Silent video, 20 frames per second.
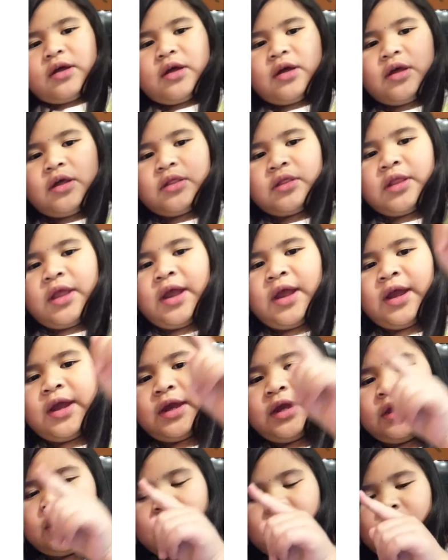a
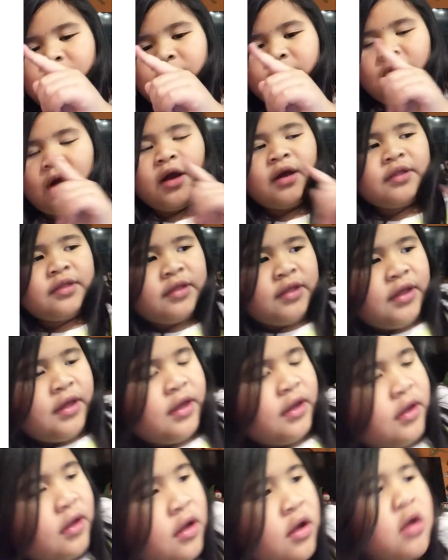line crossing,
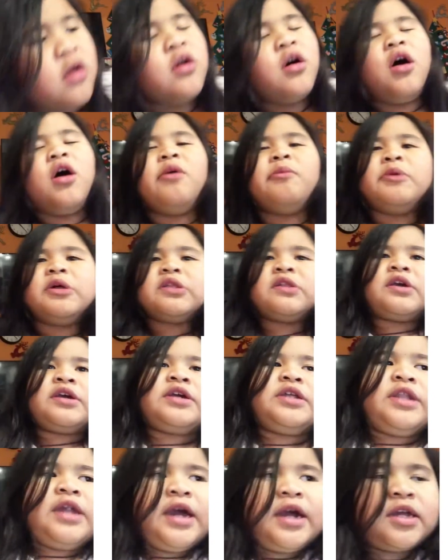almost like
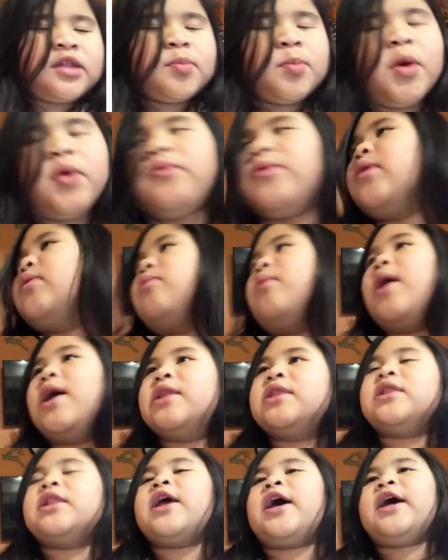an X but with
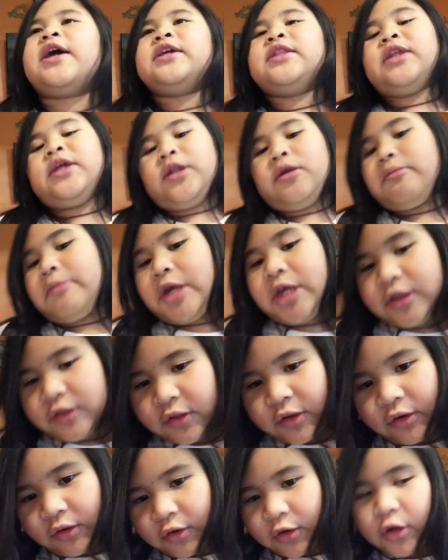one line, then it means
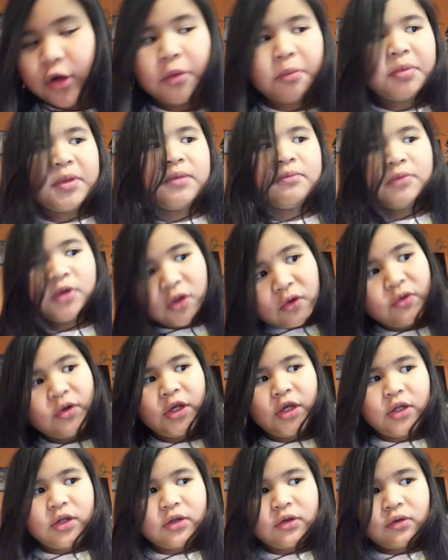you're gonna be
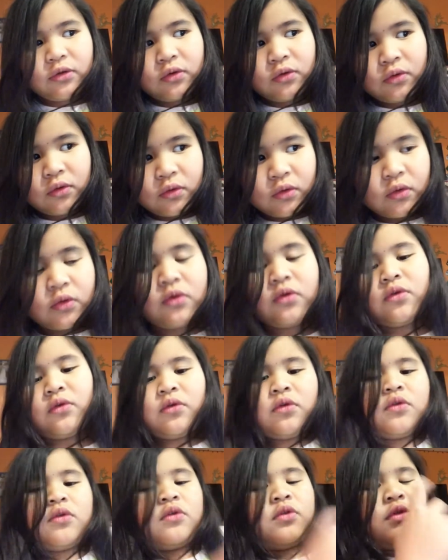muted.
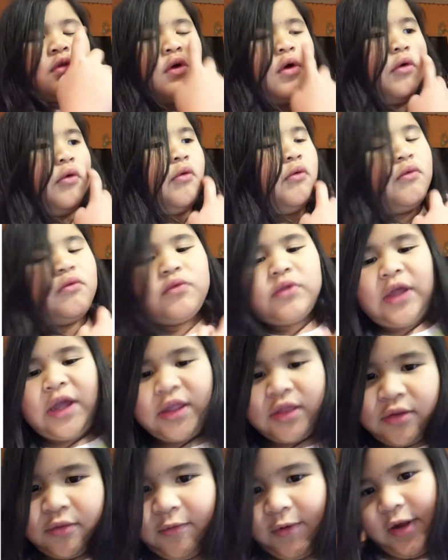So
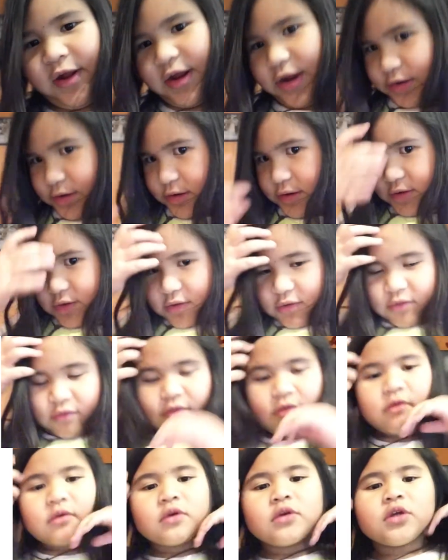that's why.
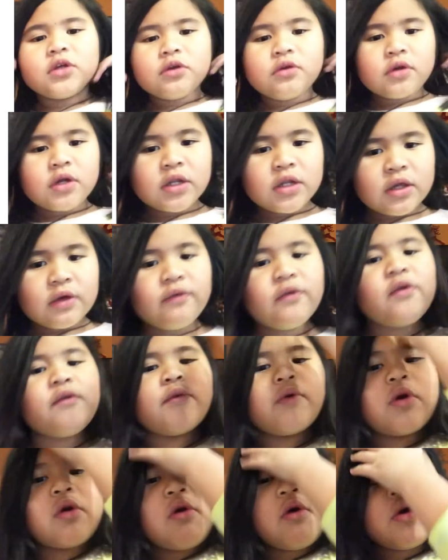You can even
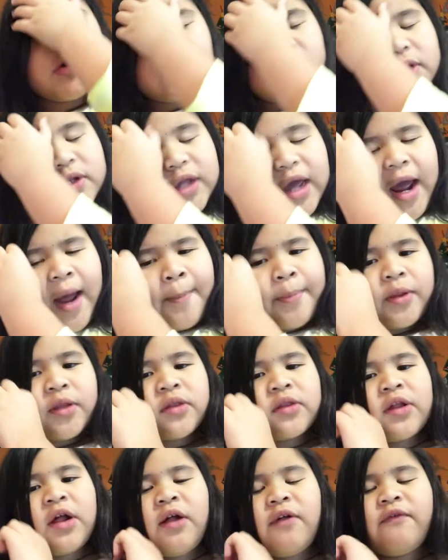record on Apple
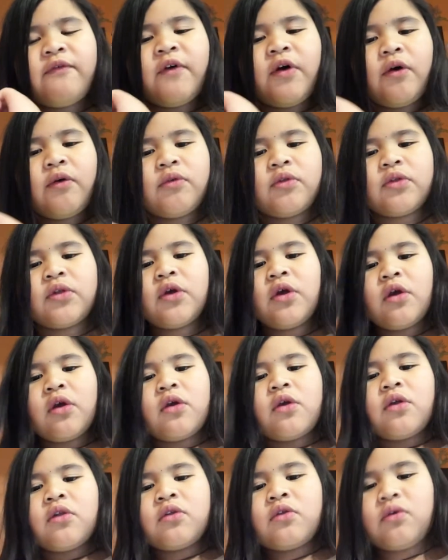cell phones.
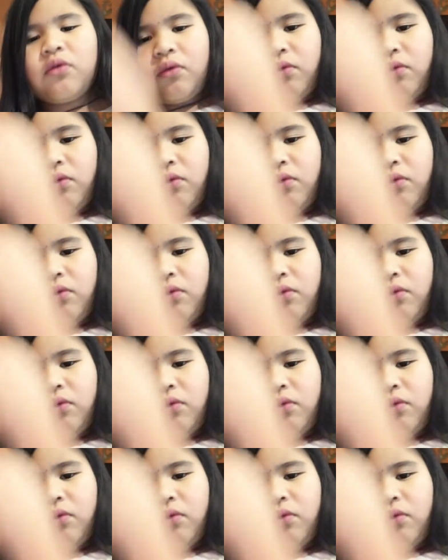So